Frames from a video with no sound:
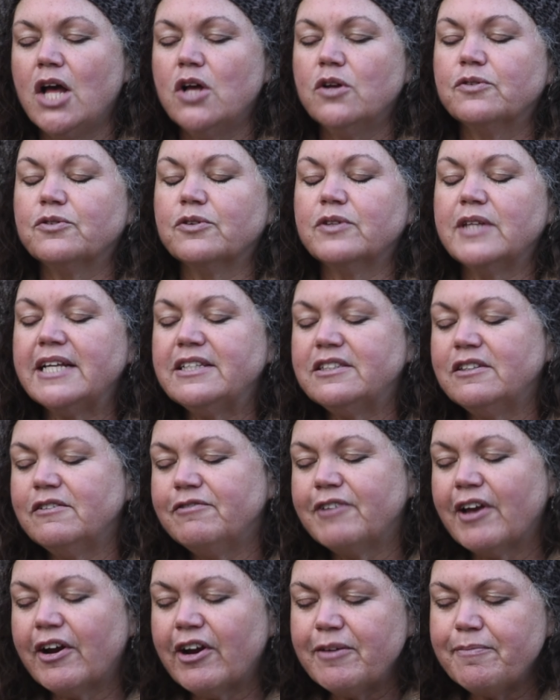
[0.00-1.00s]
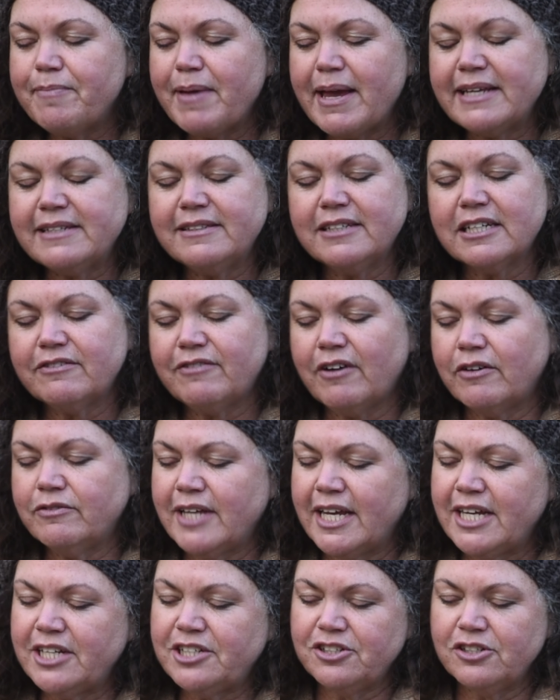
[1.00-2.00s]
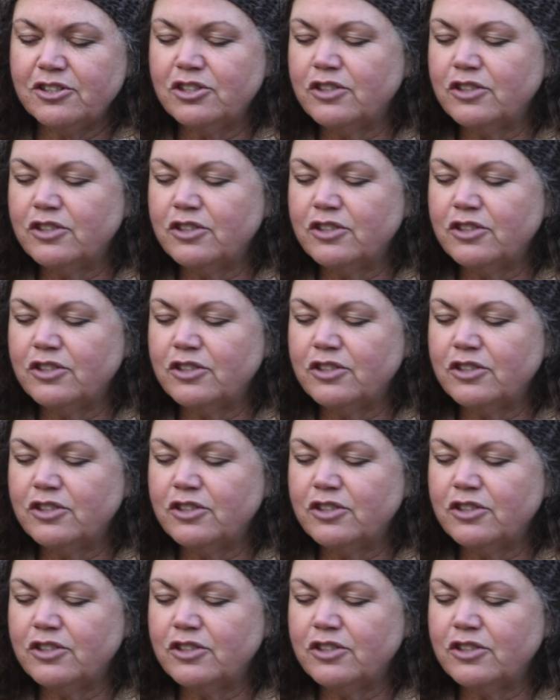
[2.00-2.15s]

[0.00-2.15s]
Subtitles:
So that's the very basic foundation.